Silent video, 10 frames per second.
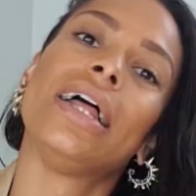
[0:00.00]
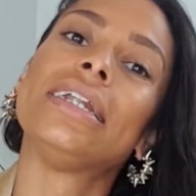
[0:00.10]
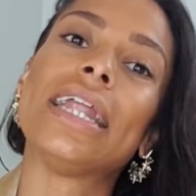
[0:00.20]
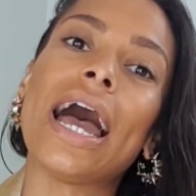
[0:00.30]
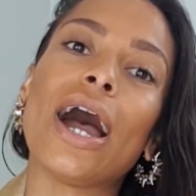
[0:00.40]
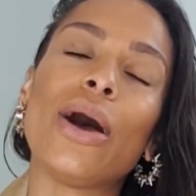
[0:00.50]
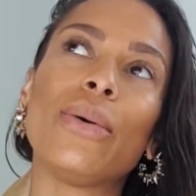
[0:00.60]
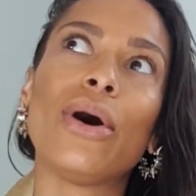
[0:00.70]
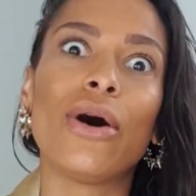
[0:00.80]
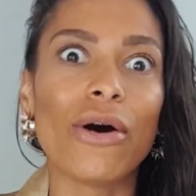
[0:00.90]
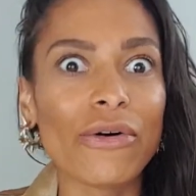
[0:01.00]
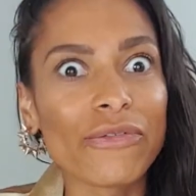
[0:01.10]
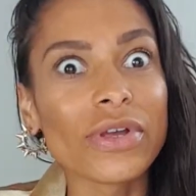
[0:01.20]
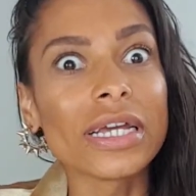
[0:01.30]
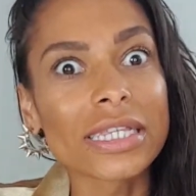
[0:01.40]
Now,
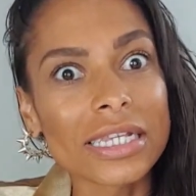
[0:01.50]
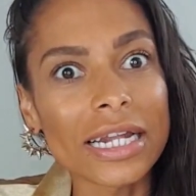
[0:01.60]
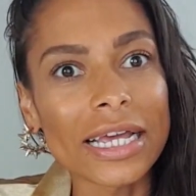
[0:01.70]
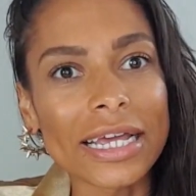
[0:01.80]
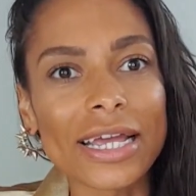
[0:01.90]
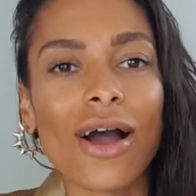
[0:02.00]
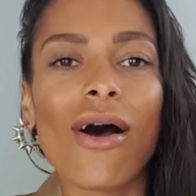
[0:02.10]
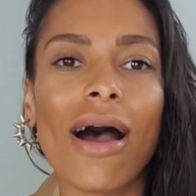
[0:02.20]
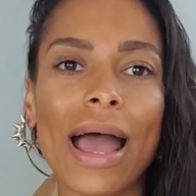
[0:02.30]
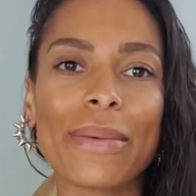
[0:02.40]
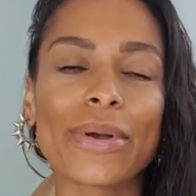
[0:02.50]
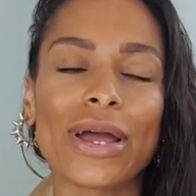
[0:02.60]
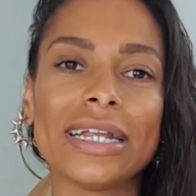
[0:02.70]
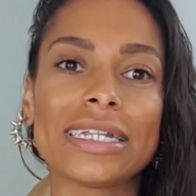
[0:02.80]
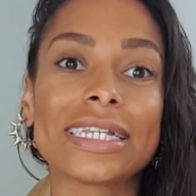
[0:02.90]
obviously, I'm
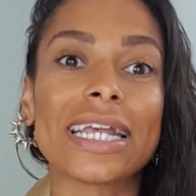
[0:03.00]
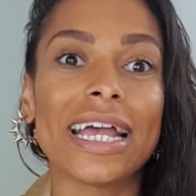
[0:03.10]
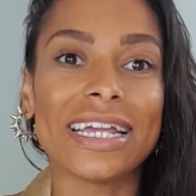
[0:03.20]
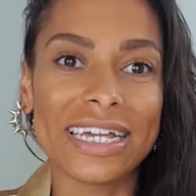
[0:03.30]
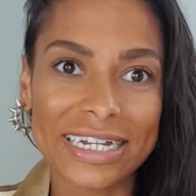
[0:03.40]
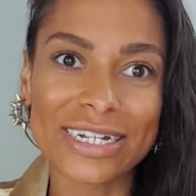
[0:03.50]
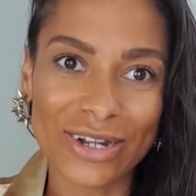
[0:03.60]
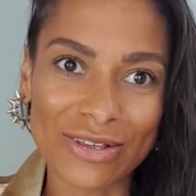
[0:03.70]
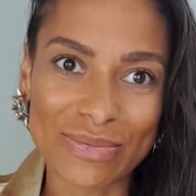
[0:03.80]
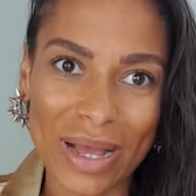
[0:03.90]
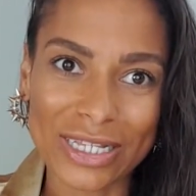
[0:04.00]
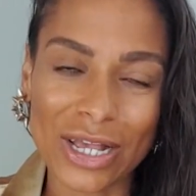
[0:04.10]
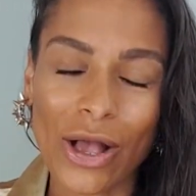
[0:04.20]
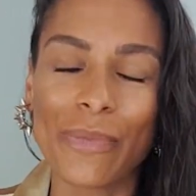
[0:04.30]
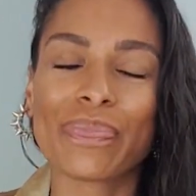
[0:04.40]
going to say it does
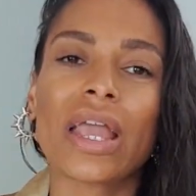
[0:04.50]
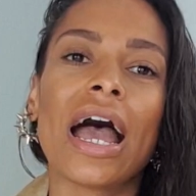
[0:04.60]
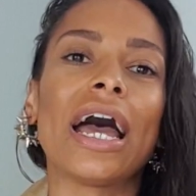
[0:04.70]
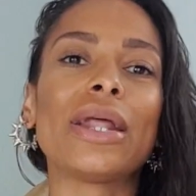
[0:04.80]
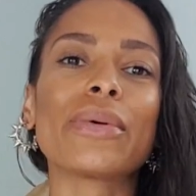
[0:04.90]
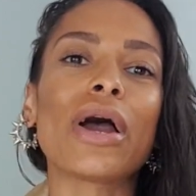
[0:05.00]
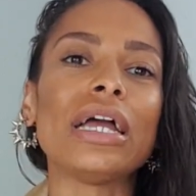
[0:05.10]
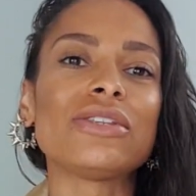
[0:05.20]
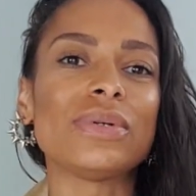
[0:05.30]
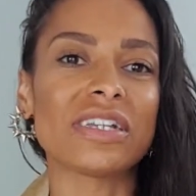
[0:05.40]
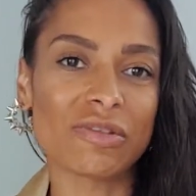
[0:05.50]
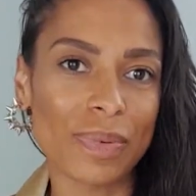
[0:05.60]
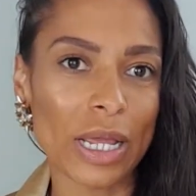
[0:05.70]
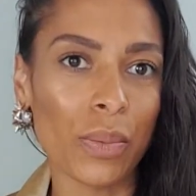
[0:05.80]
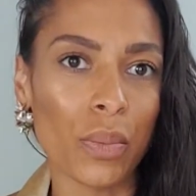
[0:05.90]
matter. And I'm going to
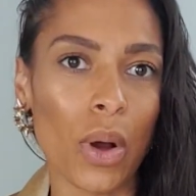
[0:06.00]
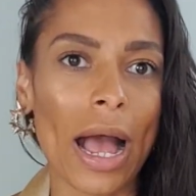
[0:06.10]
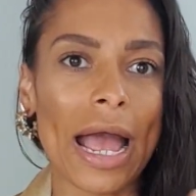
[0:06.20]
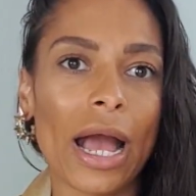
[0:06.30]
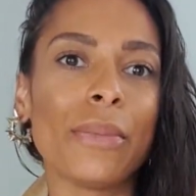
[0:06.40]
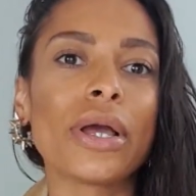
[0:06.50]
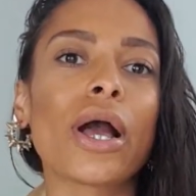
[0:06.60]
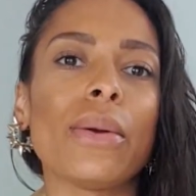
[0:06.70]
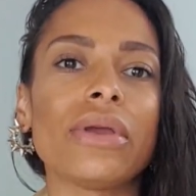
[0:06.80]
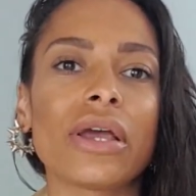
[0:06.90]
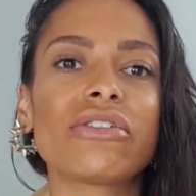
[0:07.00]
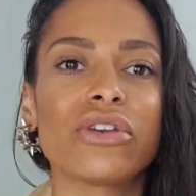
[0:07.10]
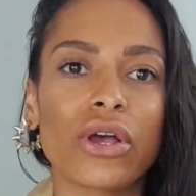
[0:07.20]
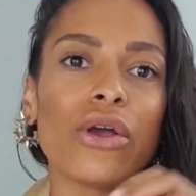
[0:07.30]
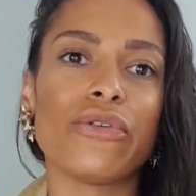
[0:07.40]
explain why. And we're going
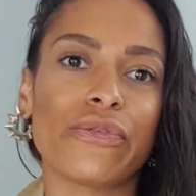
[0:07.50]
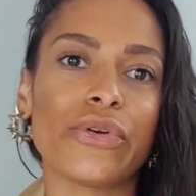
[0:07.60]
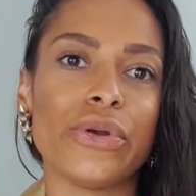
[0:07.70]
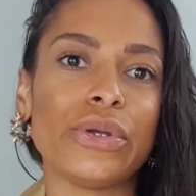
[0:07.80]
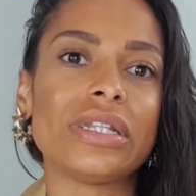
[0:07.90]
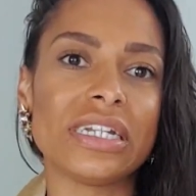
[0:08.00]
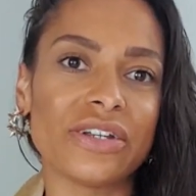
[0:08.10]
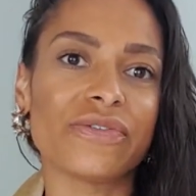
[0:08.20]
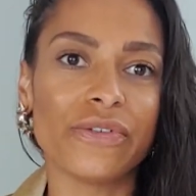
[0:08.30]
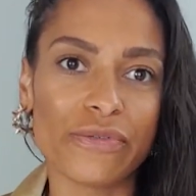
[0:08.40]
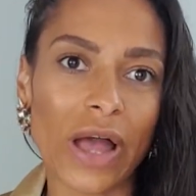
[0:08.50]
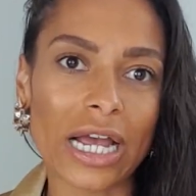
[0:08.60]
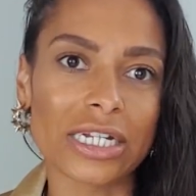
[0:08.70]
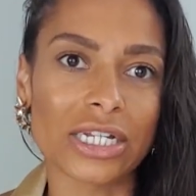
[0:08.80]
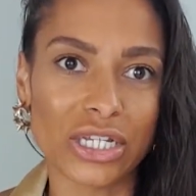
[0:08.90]
to go through the different
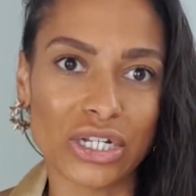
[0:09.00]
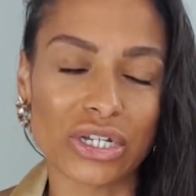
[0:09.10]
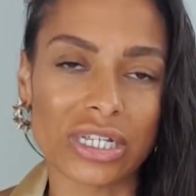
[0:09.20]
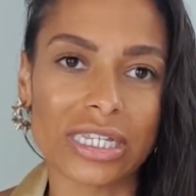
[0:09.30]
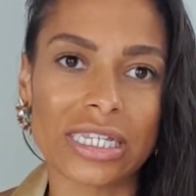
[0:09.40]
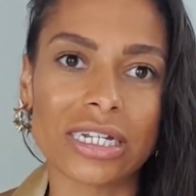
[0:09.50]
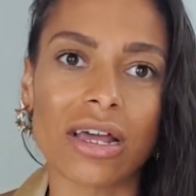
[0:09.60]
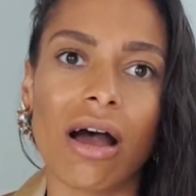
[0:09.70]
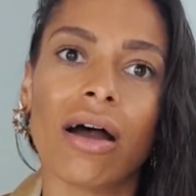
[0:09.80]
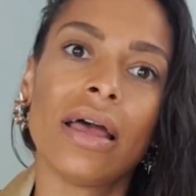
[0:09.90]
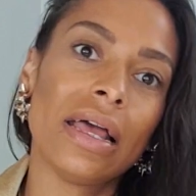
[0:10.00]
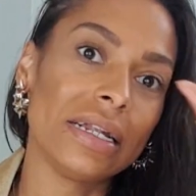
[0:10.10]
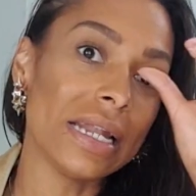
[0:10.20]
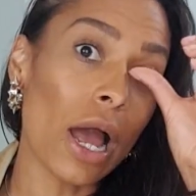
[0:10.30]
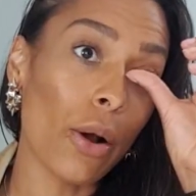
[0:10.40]
factors to consider.
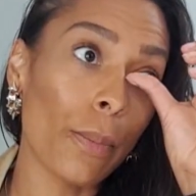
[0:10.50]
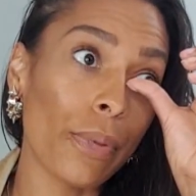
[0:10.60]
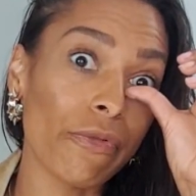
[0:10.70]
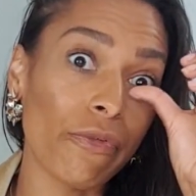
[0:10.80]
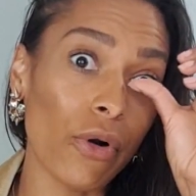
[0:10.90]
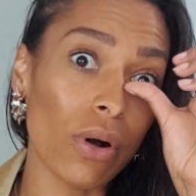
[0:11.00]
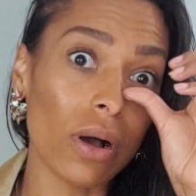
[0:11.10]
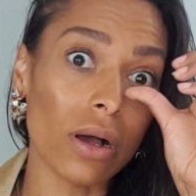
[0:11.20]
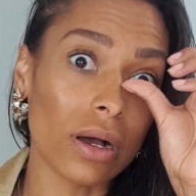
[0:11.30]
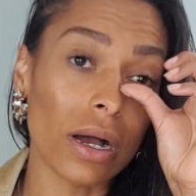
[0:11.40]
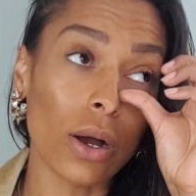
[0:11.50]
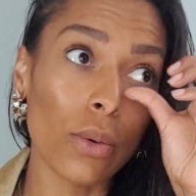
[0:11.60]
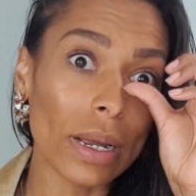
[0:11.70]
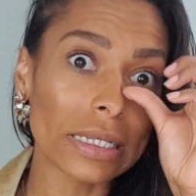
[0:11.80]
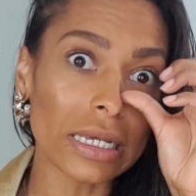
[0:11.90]
Now, I
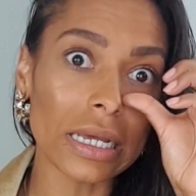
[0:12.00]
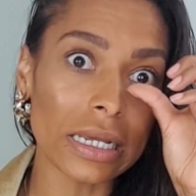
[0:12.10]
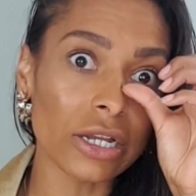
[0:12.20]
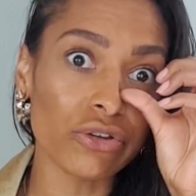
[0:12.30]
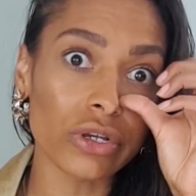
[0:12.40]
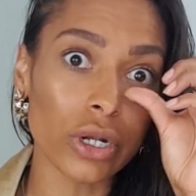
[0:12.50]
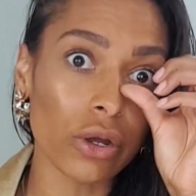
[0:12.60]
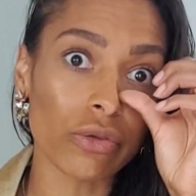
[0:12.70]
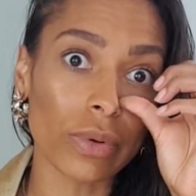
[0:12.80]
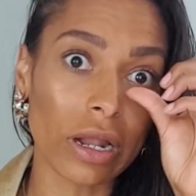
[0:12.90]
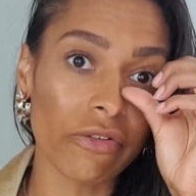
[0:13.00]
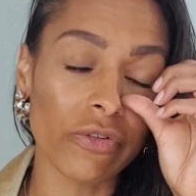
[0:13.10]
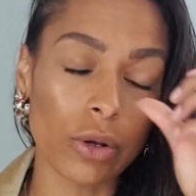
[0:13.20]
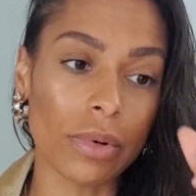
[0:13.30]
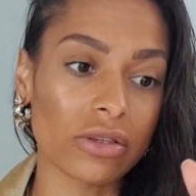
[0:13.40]
always get an itchy nose when I
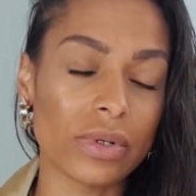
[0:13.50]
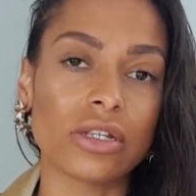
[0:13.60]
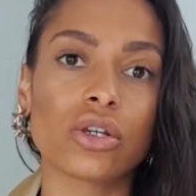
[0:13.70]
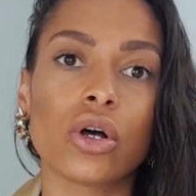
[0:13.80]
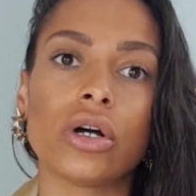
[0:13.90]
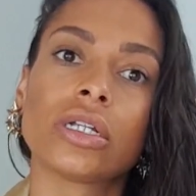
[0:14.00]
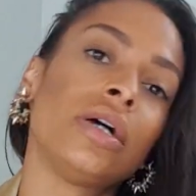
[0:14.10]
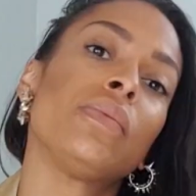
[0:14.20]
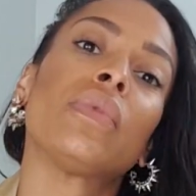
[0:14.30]
film, I swear to God.